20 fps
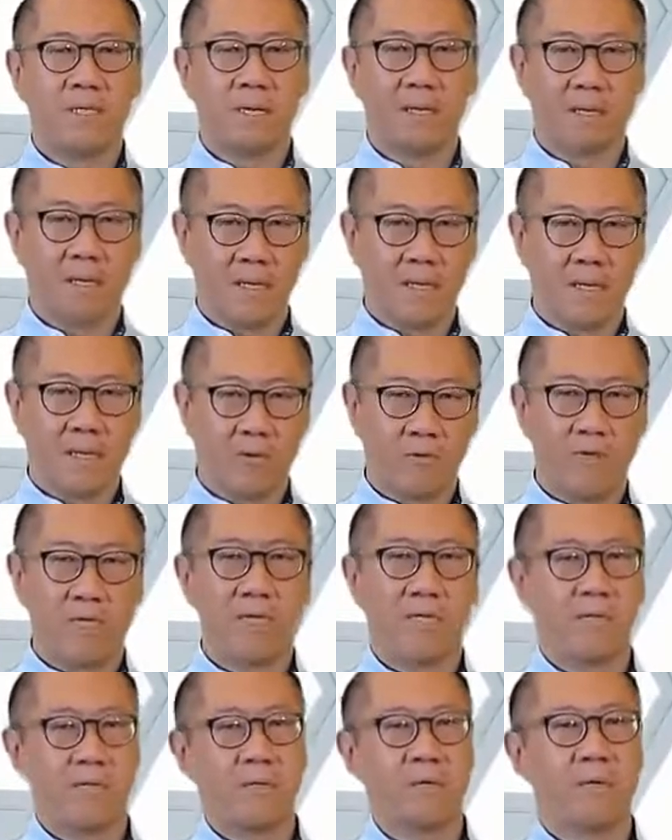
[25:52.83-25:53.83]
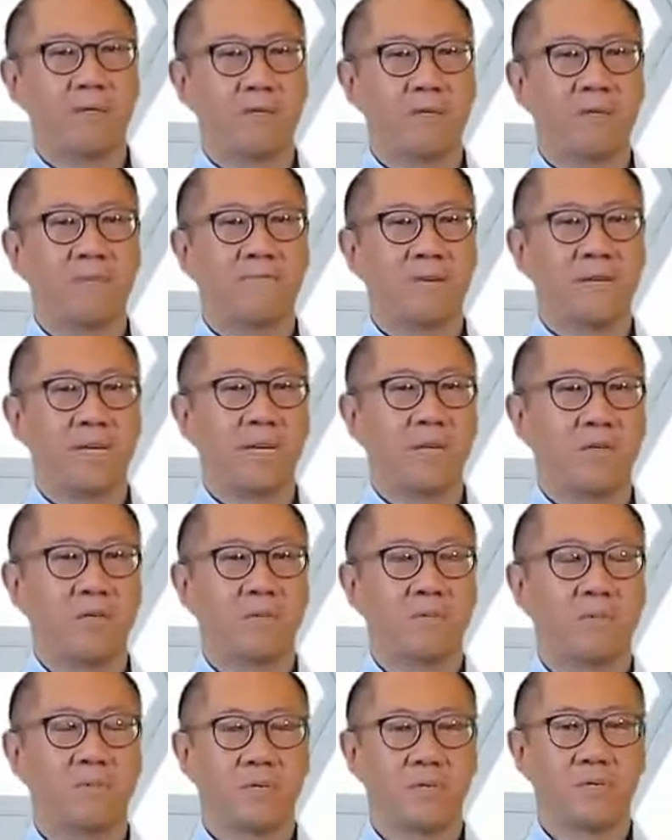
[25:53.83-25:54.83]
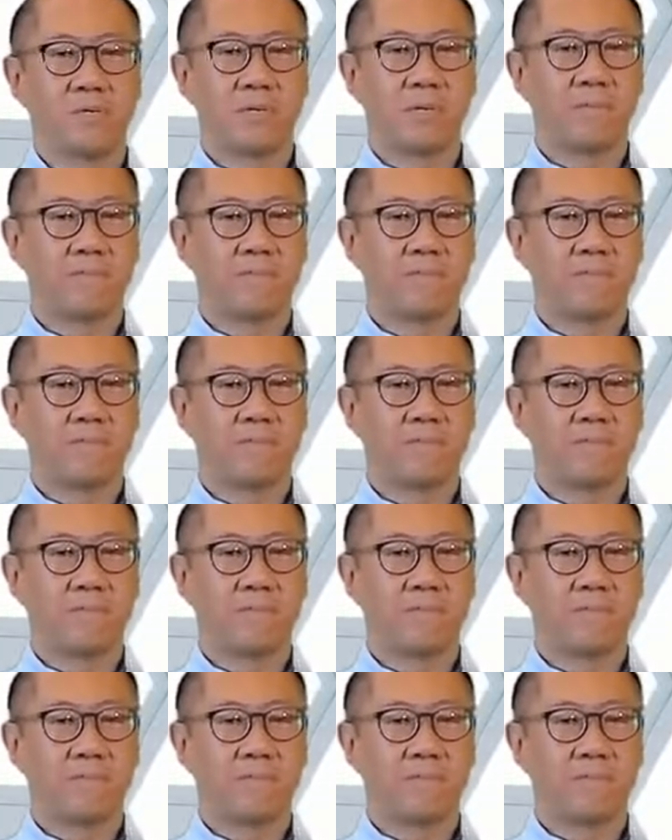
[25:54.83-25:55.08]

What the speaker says: and agree it's not just financial return.